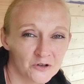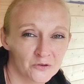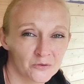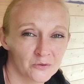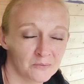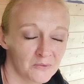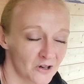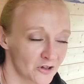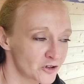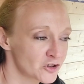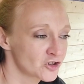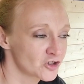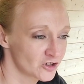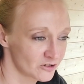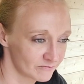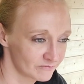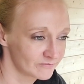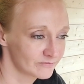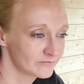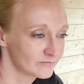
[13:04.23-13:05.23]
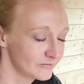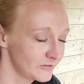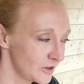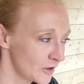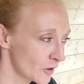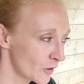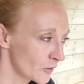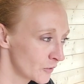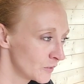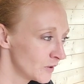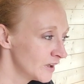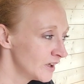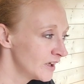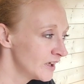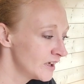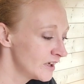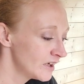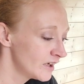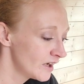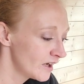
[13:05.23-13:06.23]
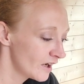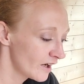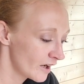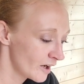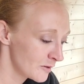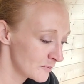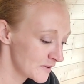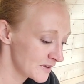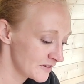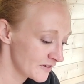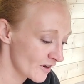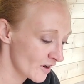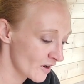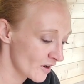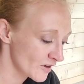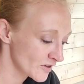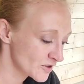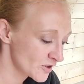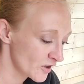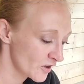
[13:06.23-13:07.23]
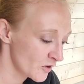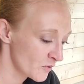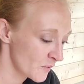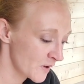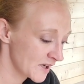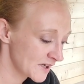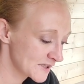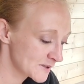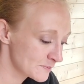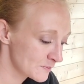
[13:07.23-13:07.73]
much, you know, in the last 2 weeks.